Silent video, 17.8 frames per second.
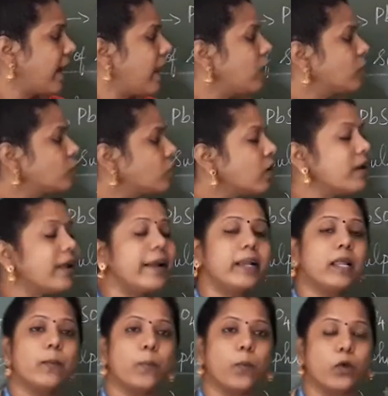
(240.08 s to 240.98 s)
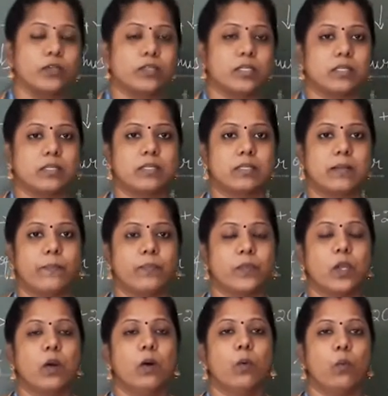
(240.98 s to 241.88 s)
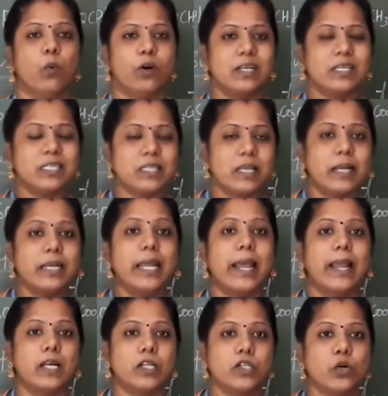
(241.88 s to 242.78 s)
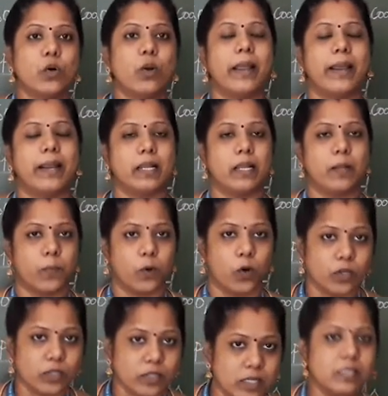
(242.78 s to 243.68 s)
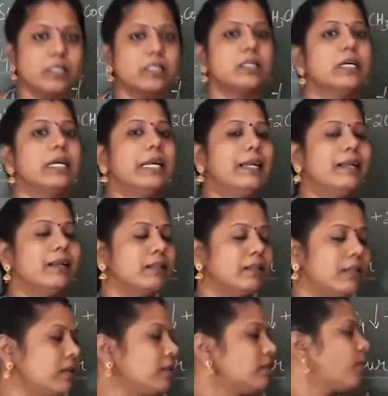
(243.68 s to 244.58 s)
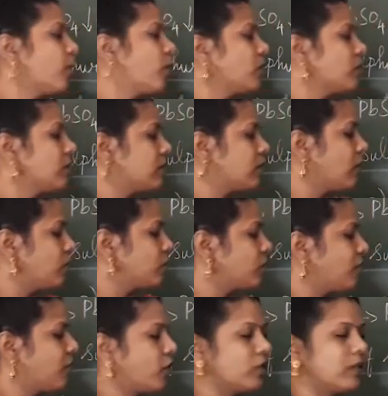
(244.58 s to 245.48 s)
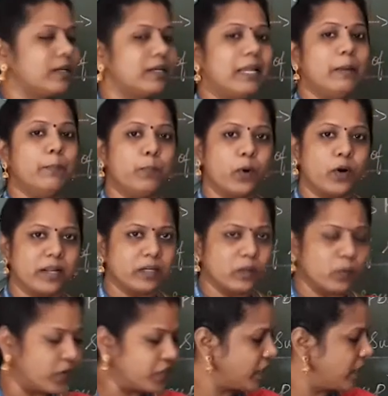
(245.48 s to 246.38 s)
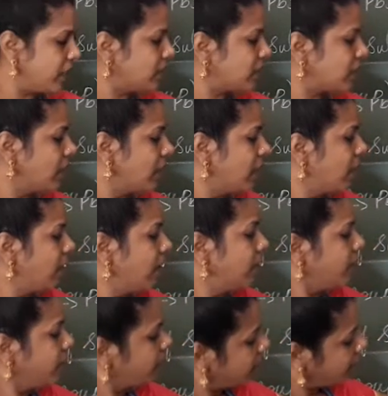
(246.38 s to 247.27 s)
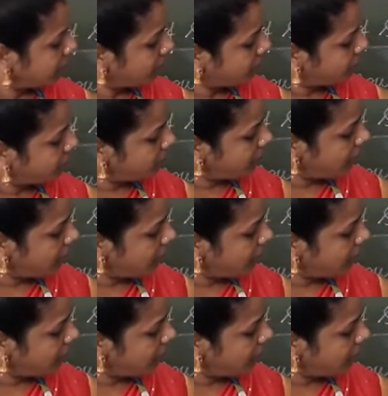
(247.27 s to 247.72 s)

electrolytic process. What is that electrolytic process? In this process also for that important questions we